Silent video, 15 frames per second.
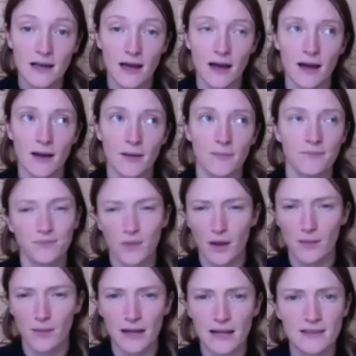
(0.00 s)
Um, I
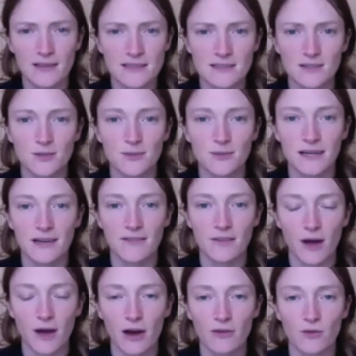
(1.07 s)
might get this a little bit of,
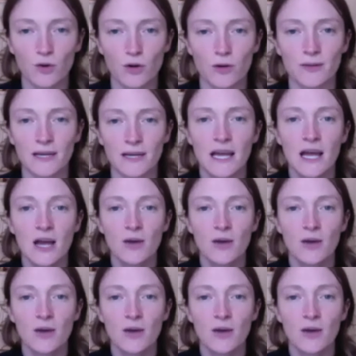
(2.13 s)
out of order, but